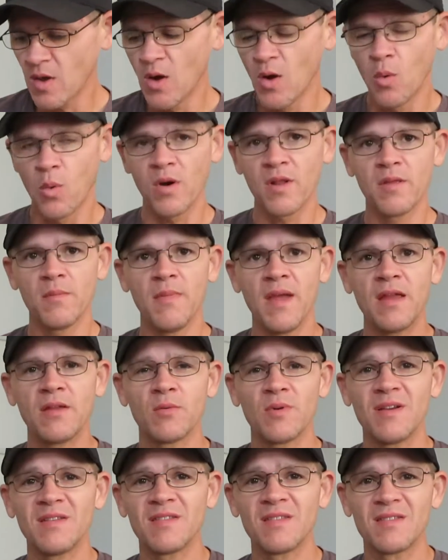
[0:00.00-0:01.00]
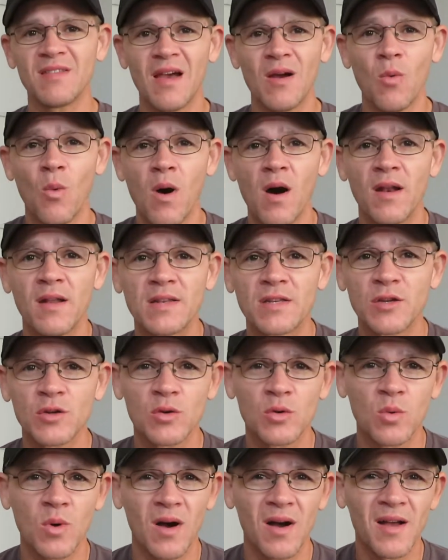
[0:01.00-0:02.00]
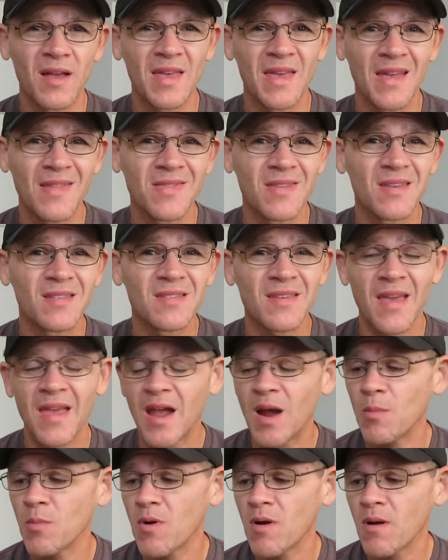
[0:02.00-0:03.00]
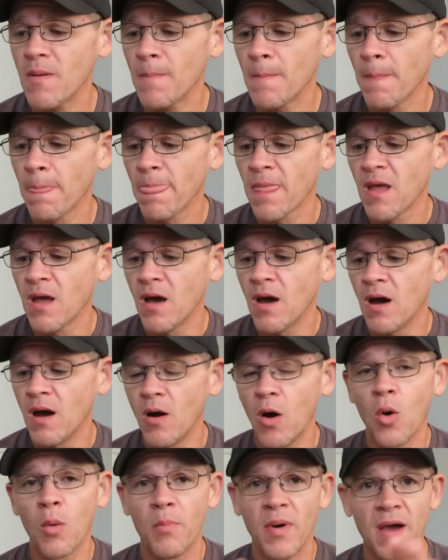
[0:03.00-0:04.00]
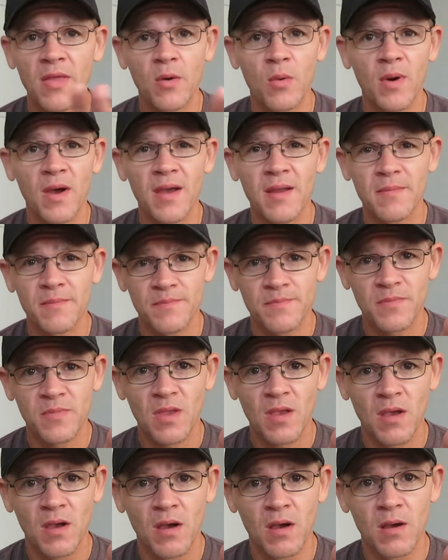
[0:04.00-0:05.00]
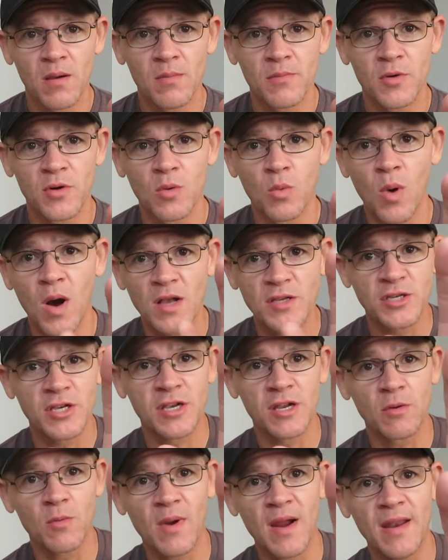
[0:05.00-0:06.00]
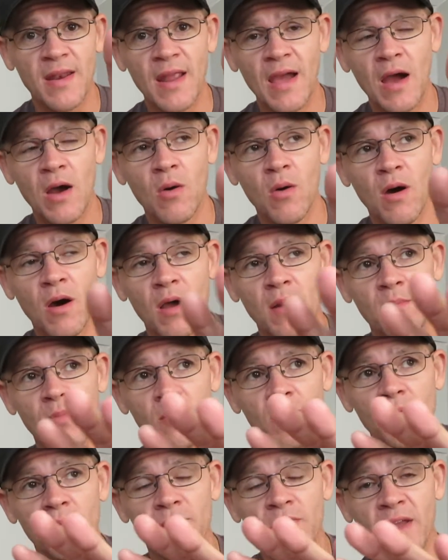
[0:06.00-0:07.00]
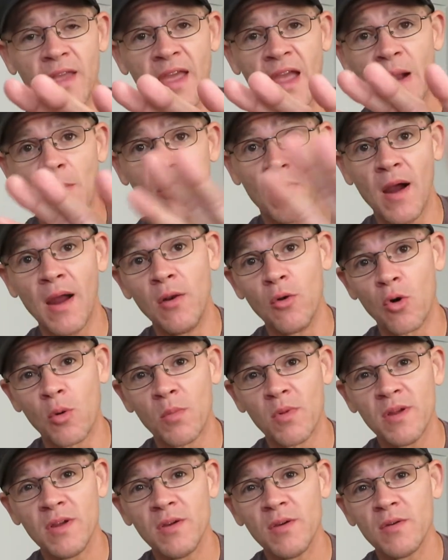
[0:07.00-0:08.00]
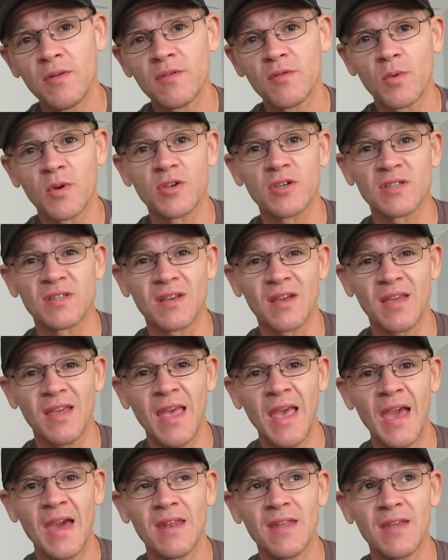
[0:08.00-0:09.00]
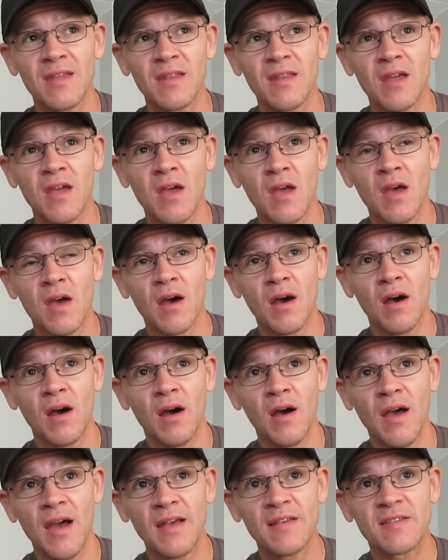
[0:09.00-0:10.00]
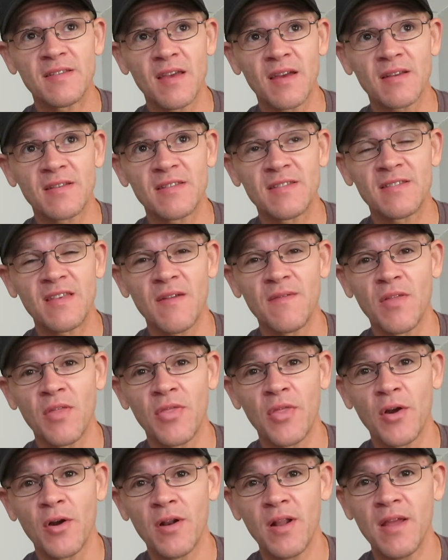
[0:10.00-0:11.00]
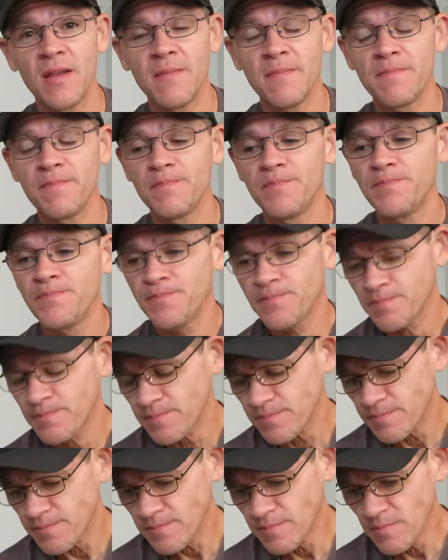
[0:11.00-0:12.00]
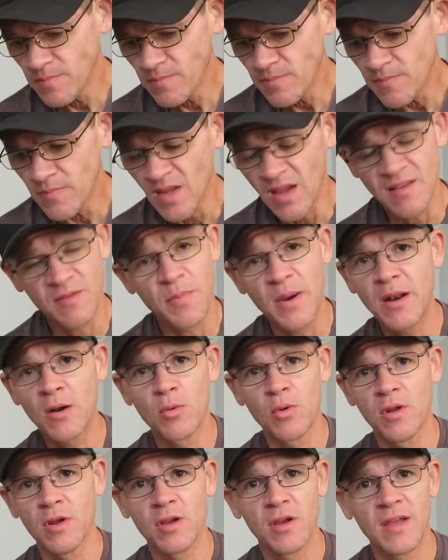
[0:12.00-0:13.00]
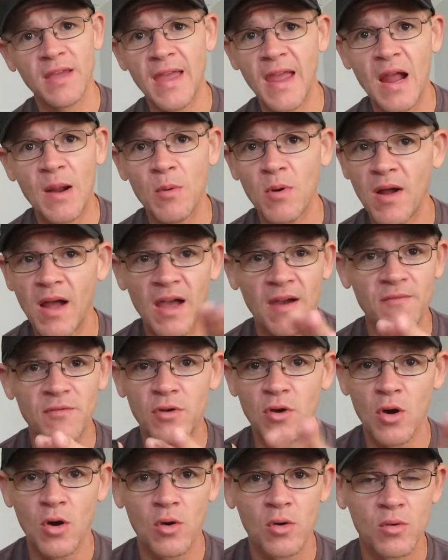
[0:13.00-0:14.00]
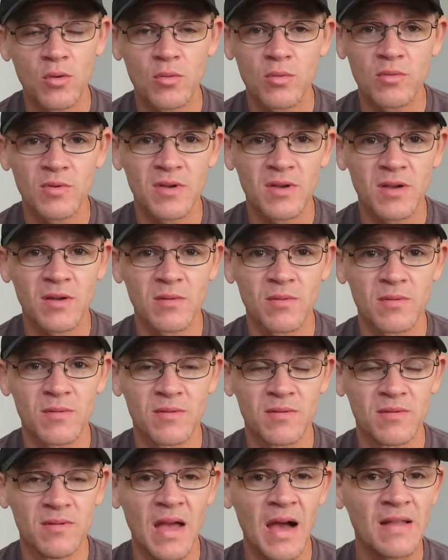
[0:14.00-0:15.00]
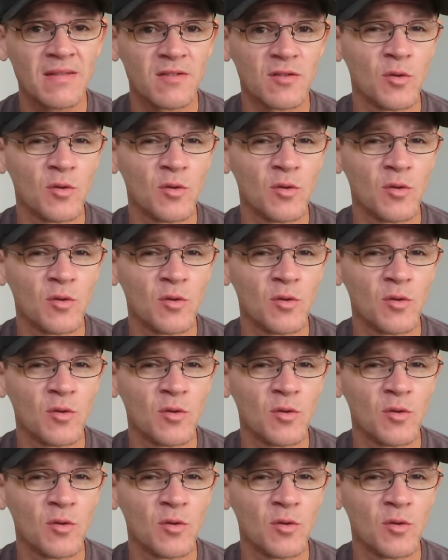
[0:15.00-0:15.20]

One of the main reasons I wanted to get this camera, oh, by the way, you're watching it right now on the camera I normally use, which is the Canon SX730. It's been a really good camera. I have not